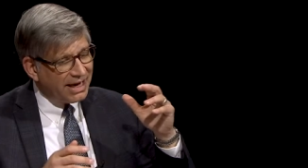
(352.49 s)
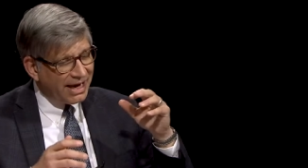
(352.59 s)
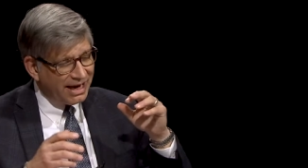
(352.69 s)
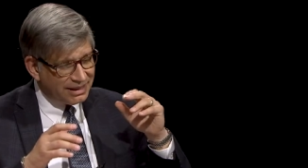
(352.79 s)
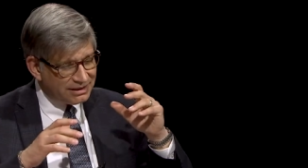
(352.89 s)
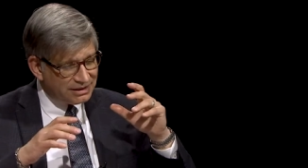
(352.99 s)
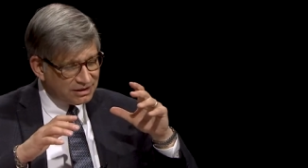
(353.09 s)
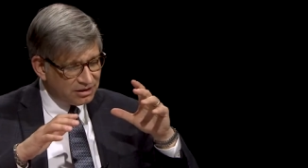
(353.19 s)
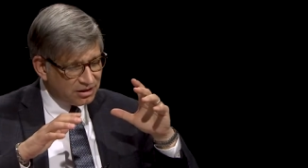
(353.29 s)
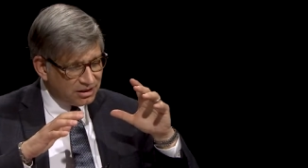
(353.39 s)
And
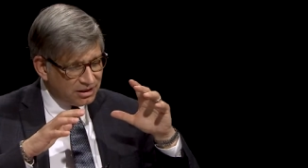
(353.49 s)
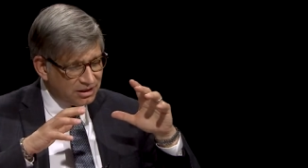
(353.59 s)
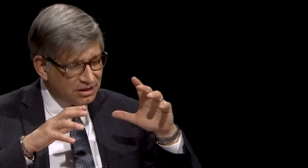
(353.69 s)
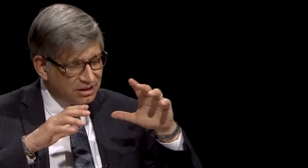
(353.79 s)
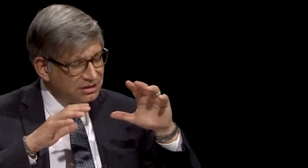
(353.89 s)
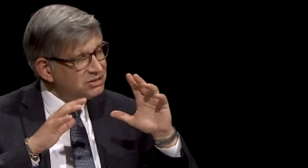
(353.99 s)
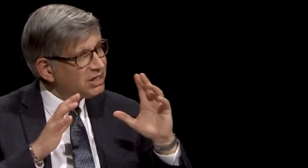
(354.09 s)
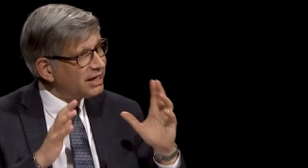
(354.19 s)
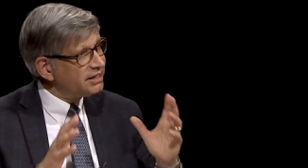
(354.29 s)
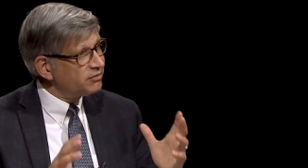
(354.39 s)
the
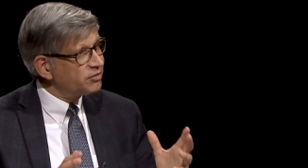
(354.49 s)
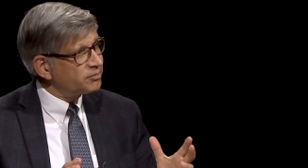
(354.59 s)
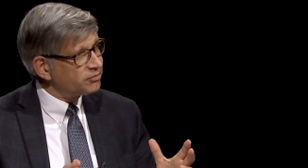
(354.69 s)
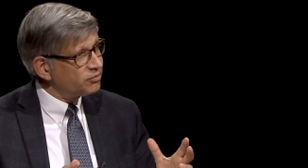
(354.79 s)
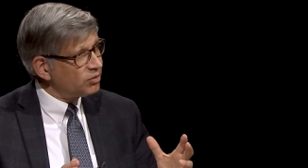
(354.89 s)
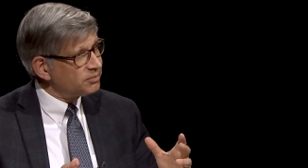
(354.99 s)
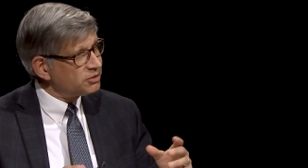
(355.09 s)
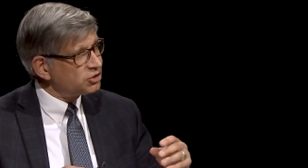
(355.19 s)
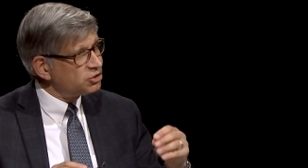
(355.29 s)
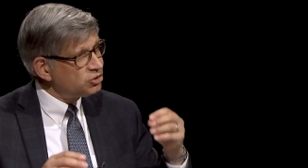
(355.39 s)
night of the
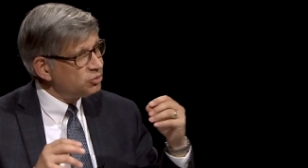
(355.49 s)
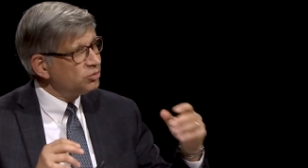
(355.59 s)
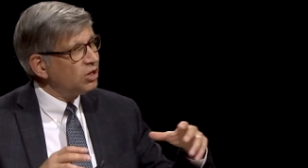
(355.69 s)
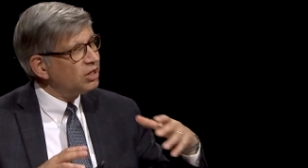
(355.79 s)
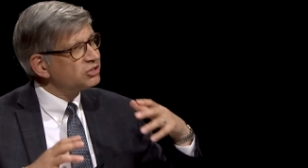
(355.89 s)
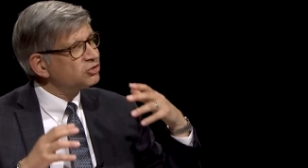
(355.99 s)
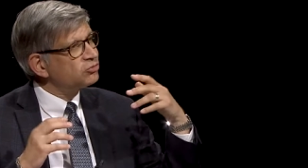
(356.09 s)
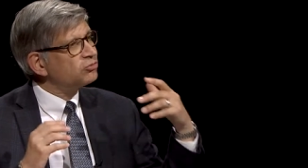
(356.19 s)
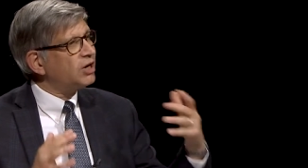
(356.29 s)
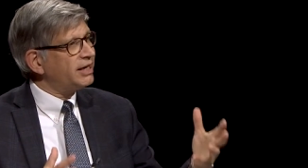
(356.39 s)
performance, you launched
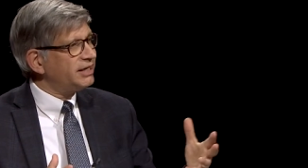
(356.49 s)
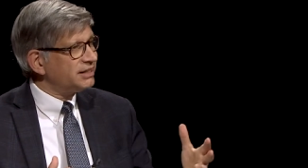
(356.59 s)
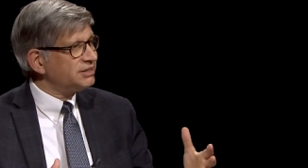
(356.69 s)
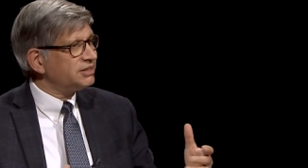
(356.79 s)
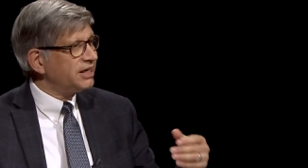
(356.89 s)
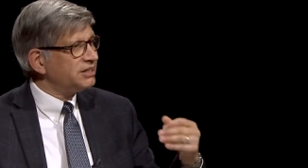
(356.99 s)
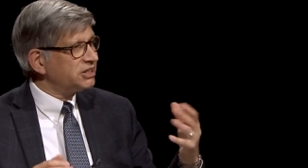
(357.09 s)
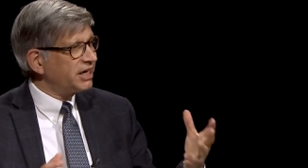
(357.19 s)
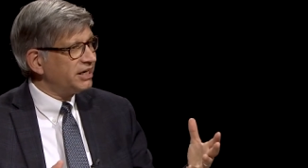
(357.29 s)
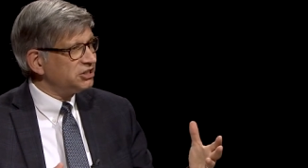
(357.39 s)
right into
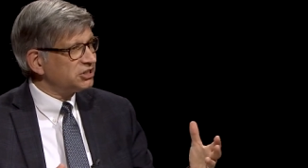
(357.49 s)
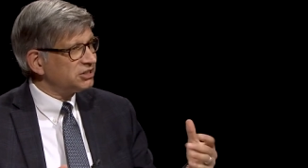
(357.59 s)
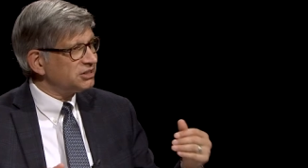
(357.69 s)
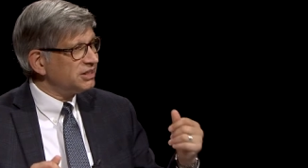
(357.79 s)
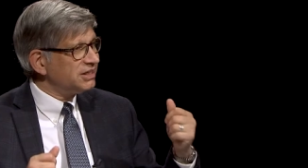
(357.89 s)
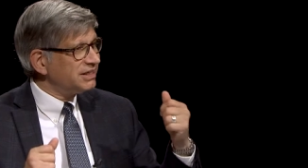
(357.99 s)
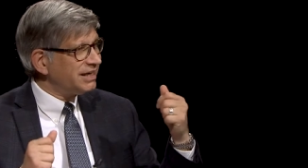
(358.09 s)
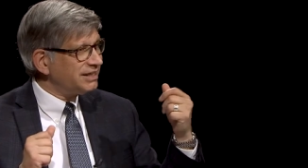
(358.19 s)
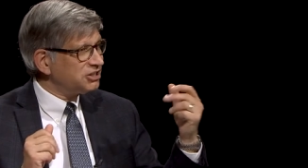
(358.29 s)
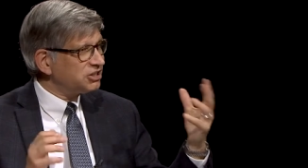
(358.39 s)
education
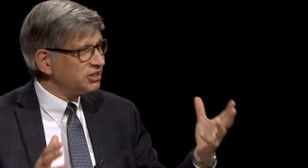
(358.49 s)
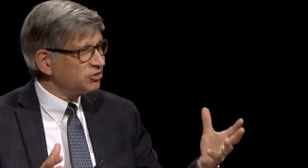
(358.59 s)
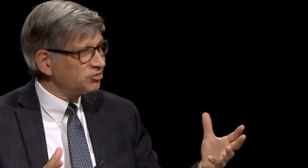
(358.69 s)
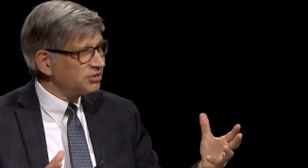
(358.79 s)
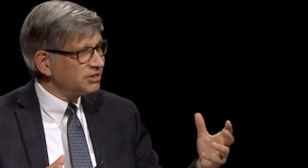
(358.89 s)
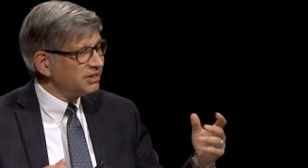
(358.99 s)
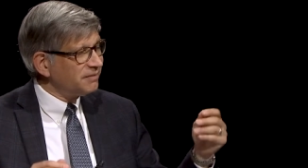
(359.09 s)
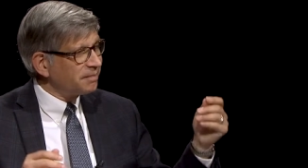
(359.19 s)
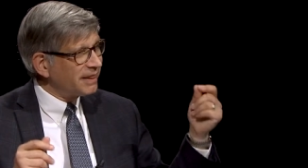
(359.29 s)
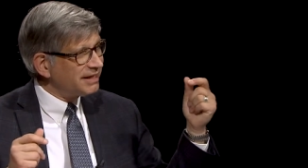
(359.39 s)
and children
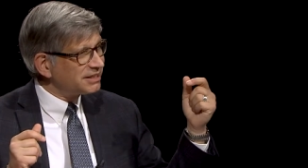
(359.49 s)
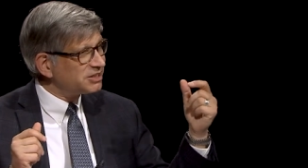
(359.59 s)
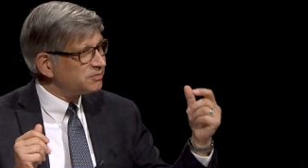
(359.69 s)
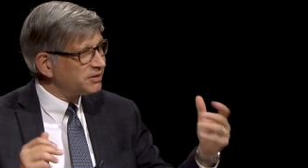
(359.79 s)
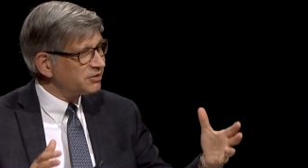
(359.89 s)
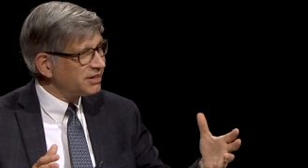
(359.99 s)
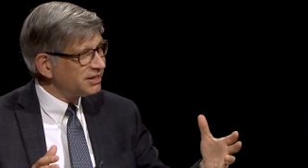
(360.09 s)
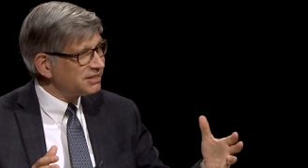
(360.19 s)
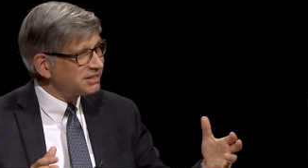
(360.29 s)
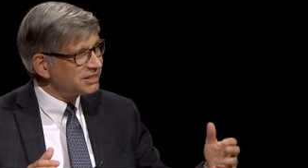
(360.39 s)
and
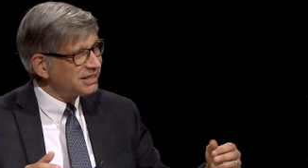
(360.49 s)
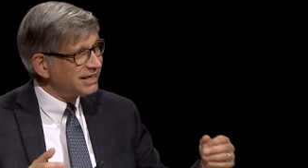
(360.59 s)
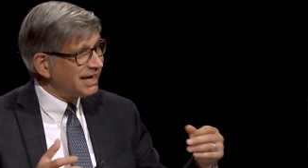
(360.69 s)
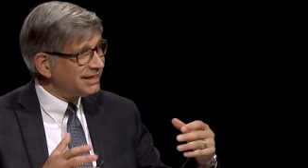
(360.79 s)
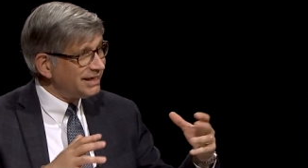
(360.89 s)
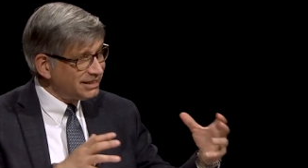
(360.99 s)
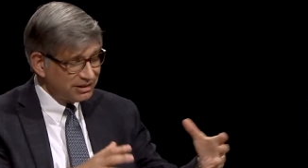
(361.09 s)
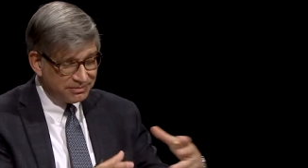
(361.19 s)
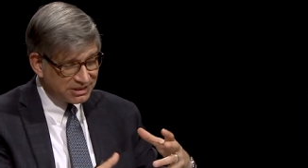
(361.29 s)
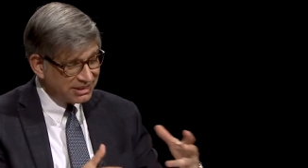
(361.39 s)
experience and
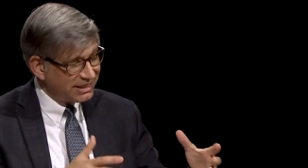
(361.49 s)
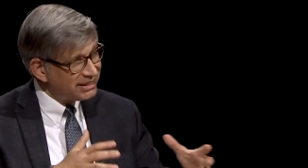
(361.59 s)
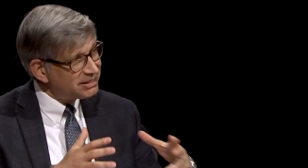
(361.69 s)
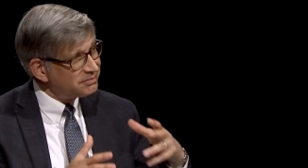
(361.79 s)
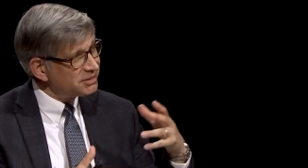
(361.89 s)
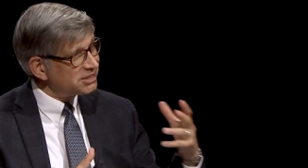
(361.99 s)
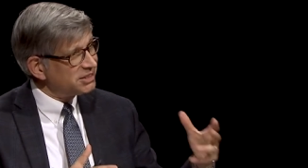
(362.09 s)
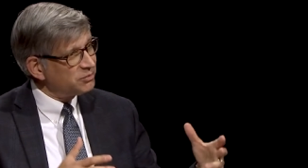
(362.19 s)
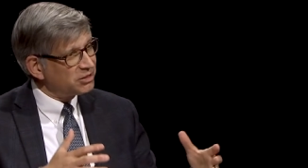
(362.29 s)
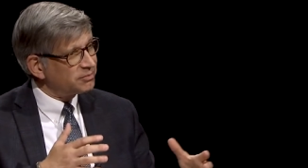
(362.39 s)
intimacy, and
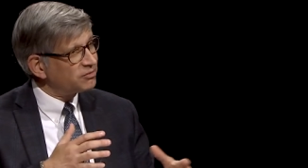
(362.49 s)
intimacy with the